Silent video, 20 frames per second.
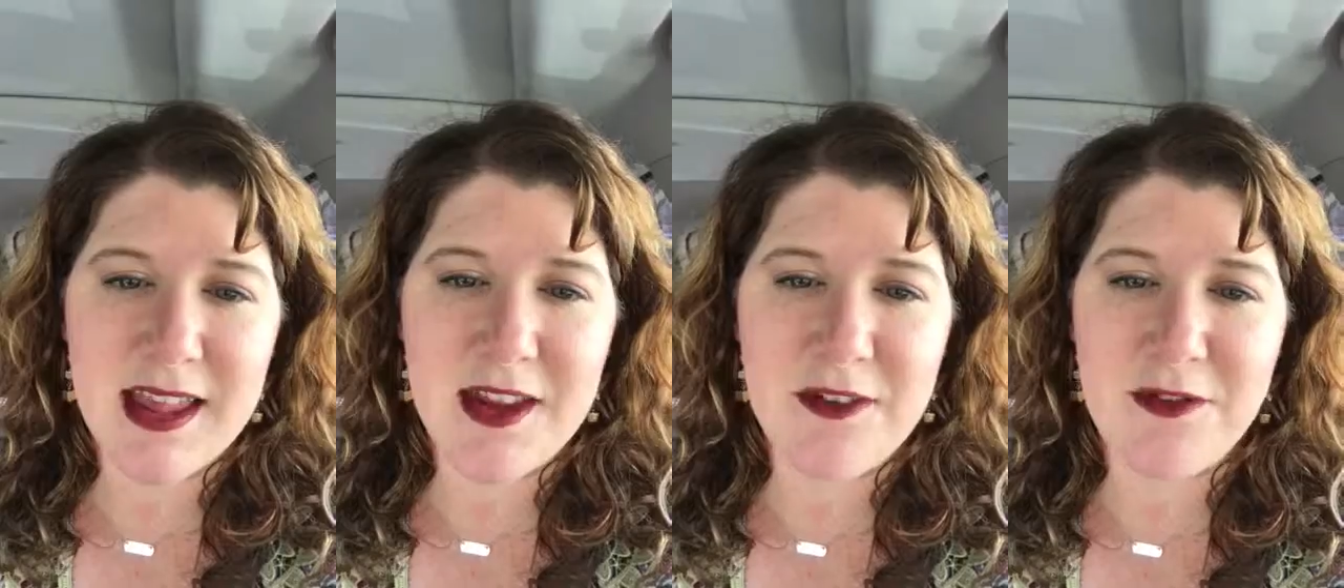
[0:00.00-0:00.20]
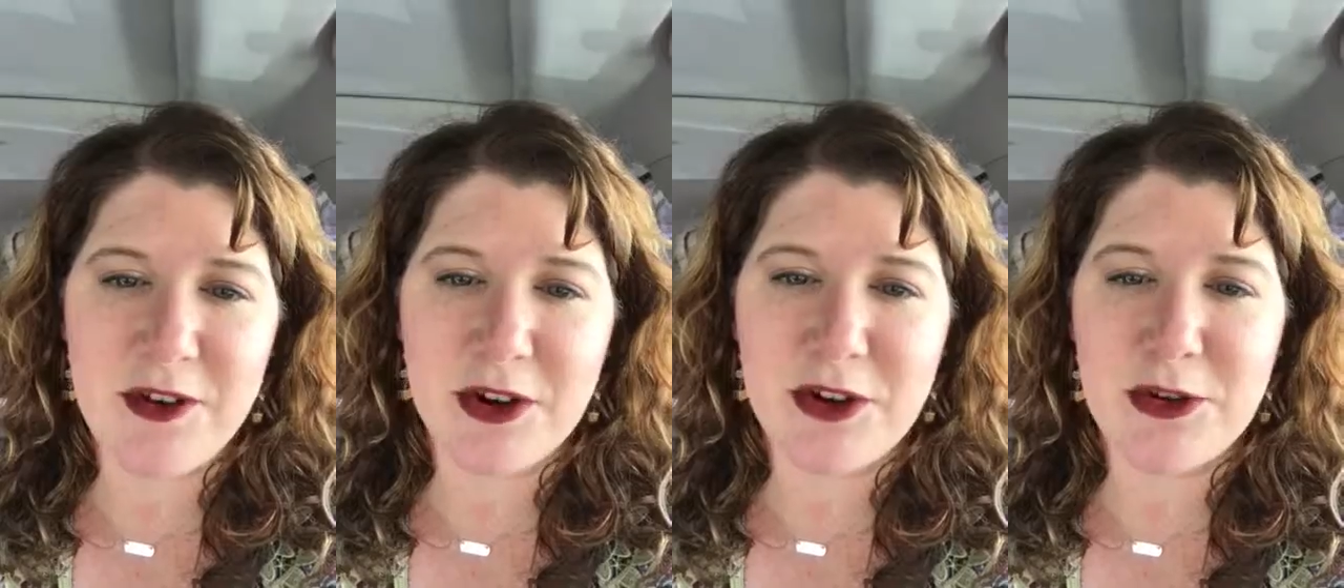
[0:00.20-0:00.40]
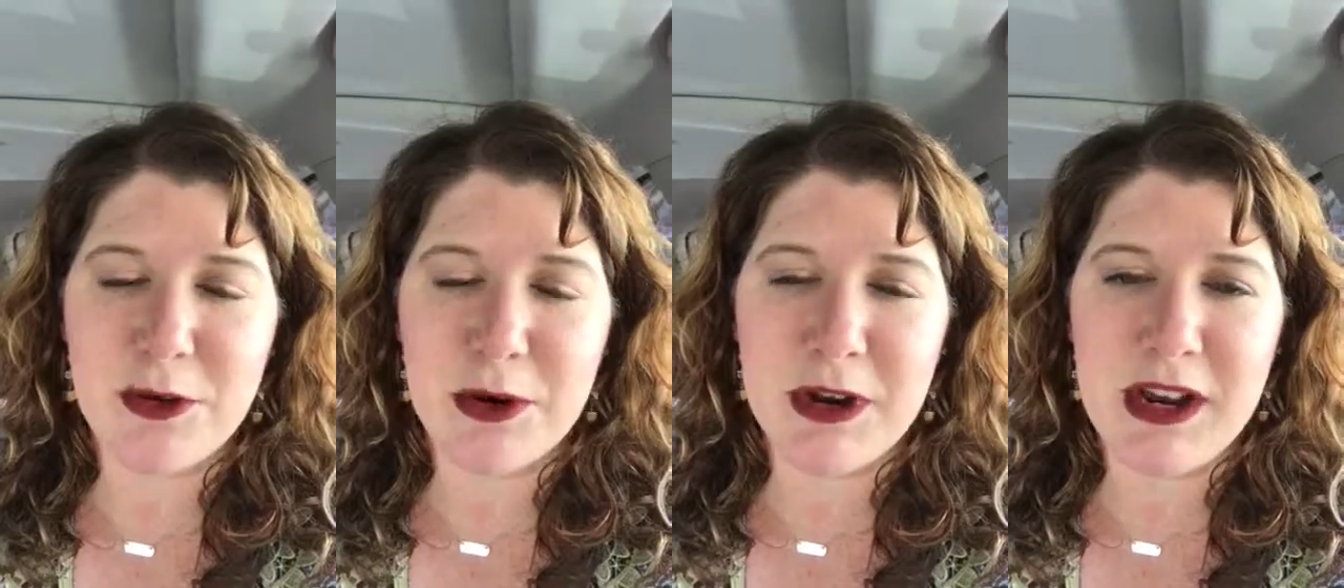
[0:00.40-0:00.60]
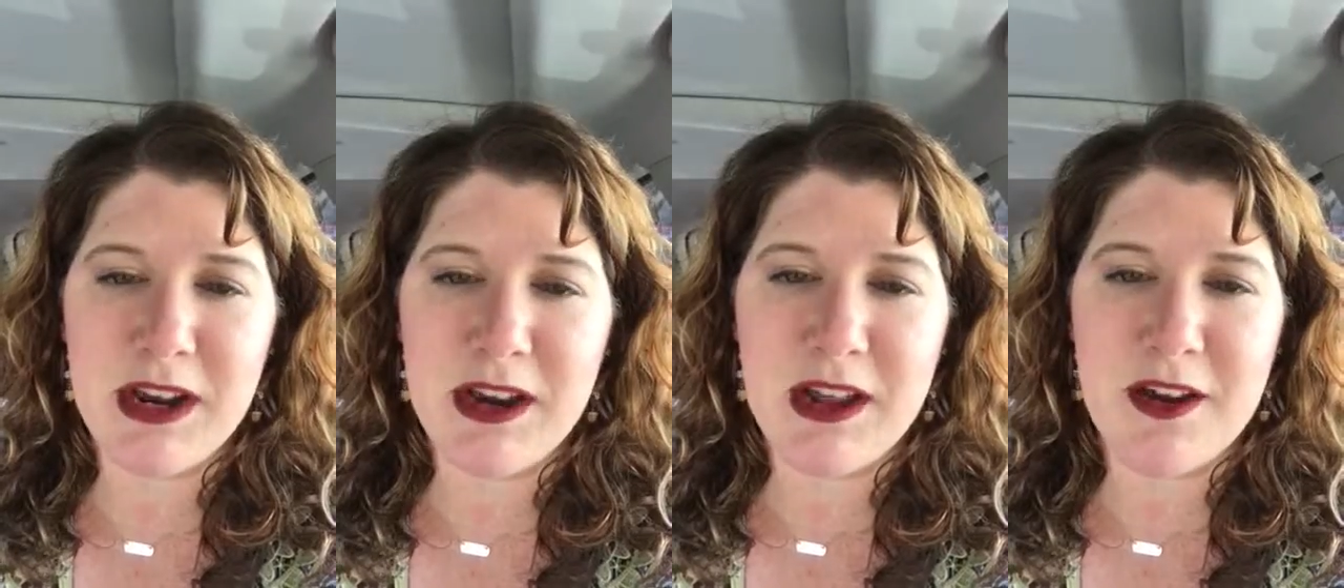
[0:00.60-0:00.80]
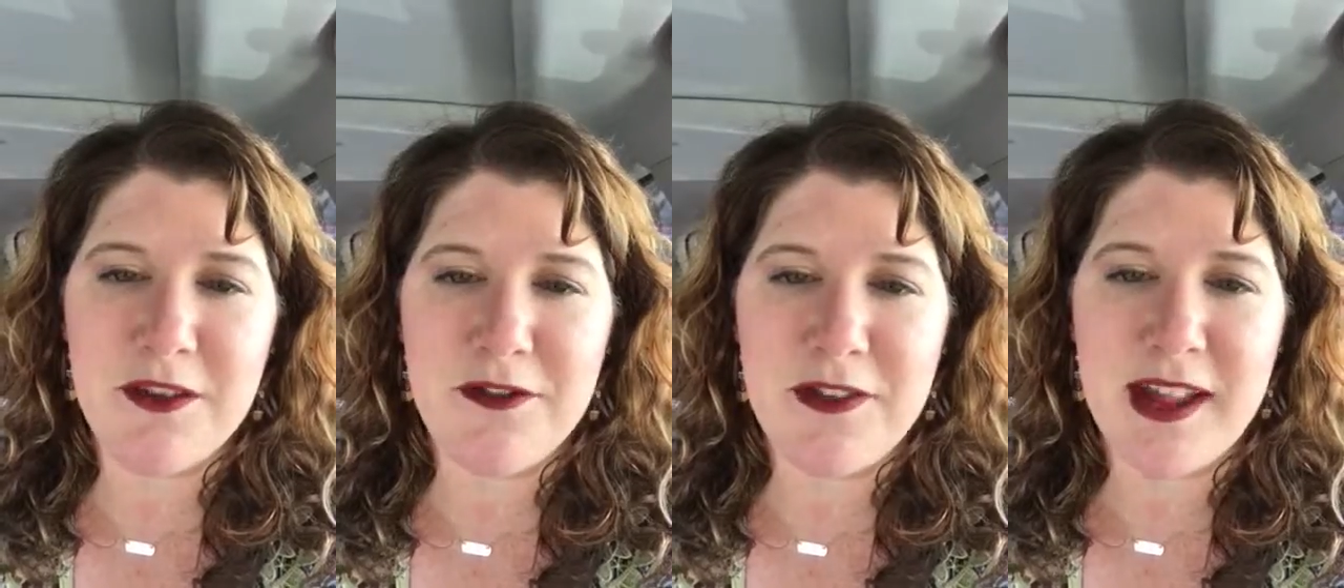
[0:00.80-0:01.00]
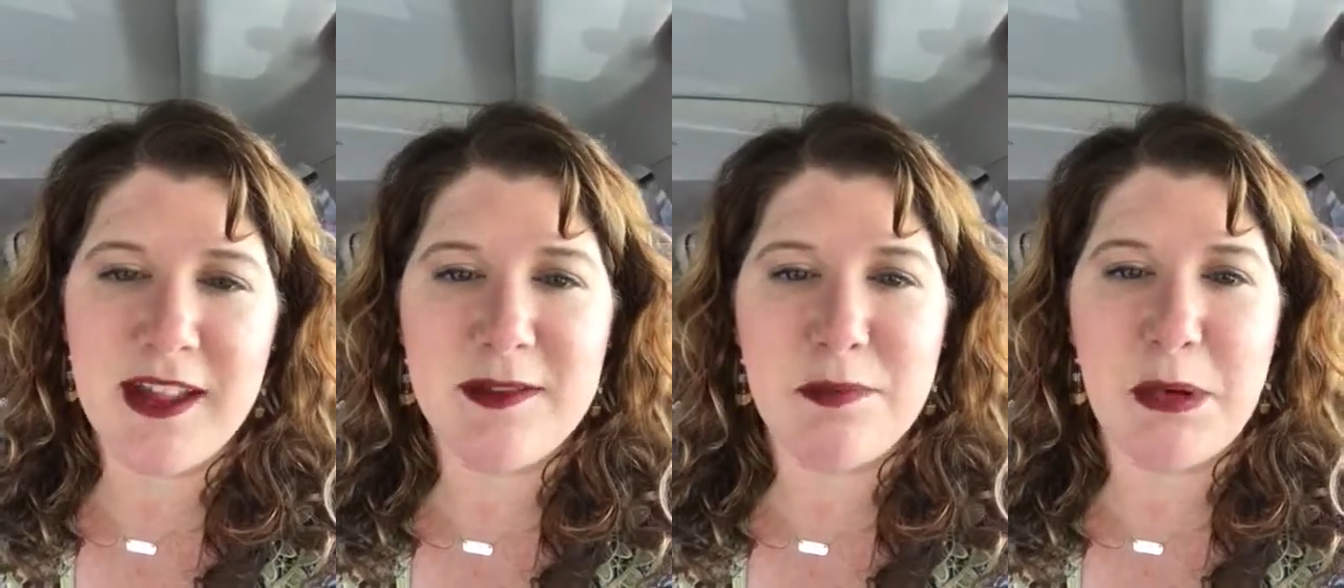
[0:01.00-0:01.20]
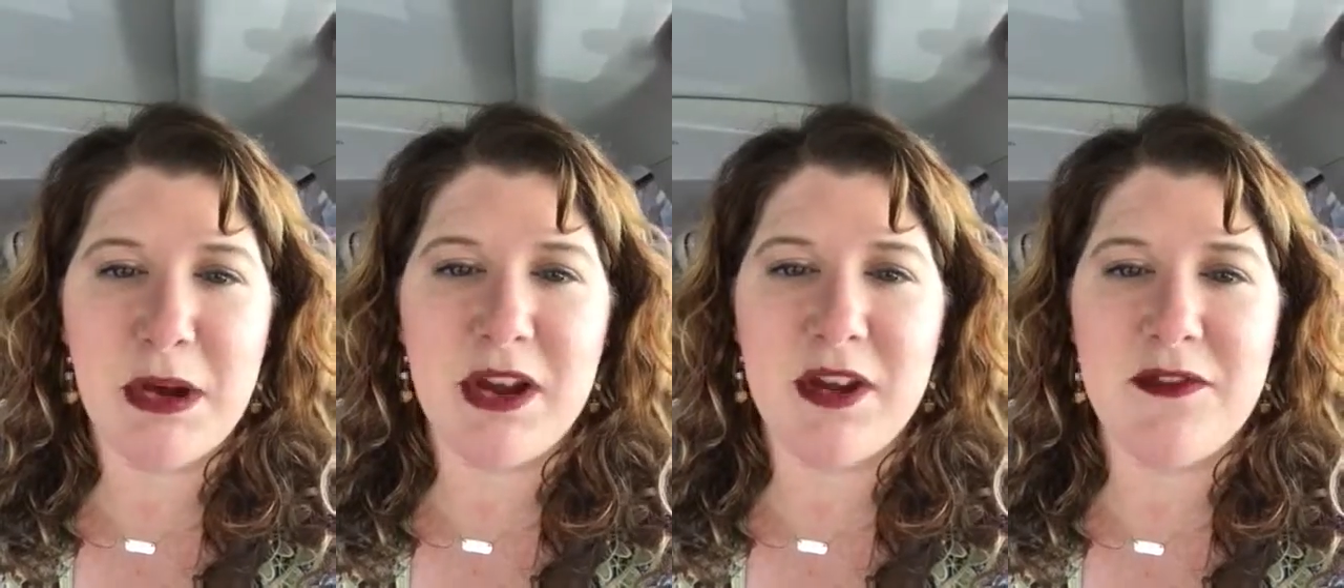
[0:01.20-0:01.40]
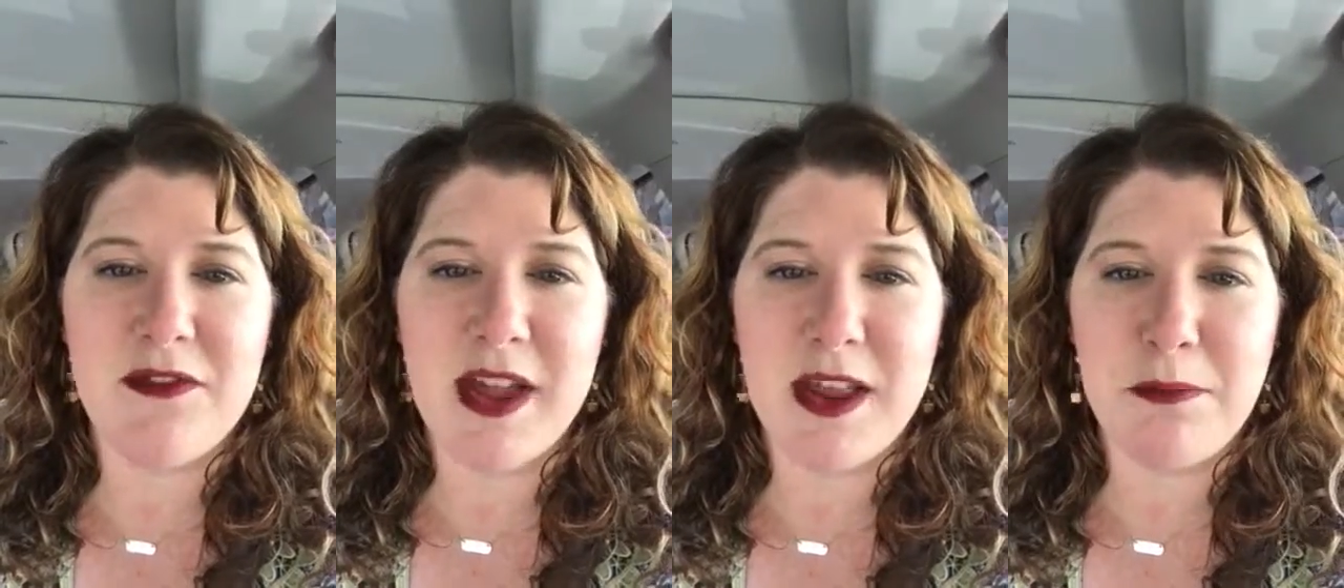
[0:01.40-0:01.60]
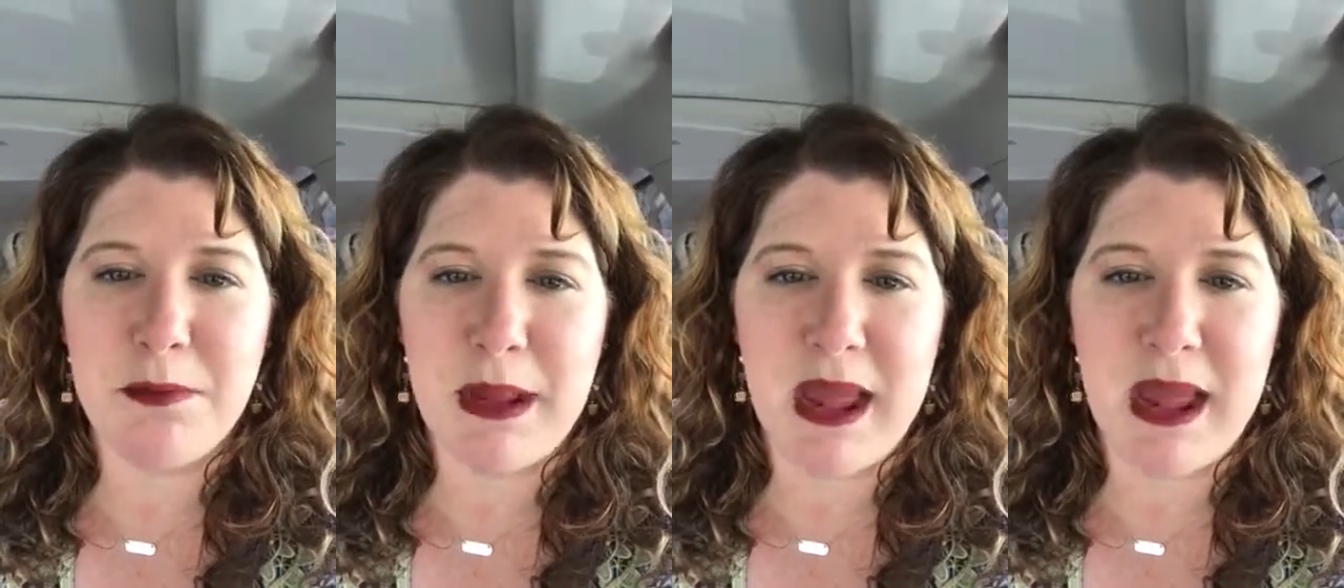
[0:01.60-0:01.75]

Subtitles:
If you're doing a Facebook event